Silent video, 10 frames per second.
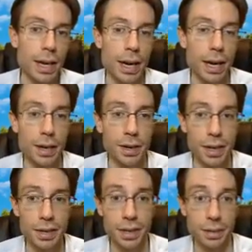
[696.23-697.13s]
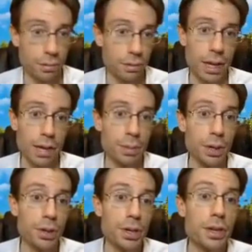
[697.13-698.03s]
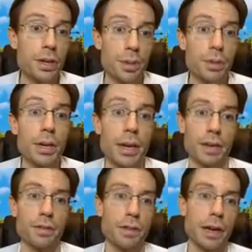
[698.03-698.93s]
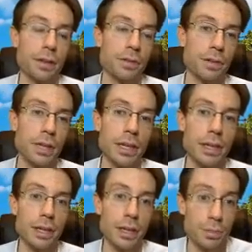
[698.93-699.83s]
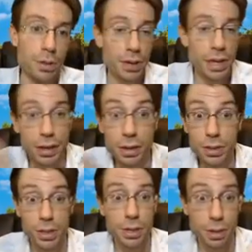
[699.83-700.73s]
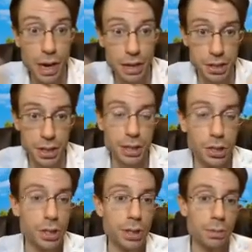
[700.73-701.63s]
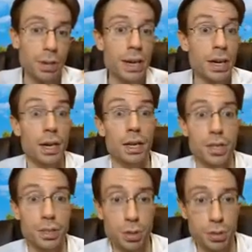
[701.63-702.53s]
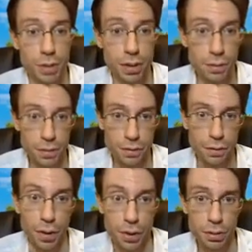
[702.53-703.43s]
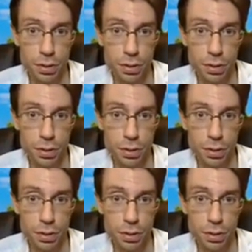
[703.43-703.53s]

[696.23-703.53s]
And then that ability to communicate effectively, and communicate using your imagination in the way that's most relevant for you.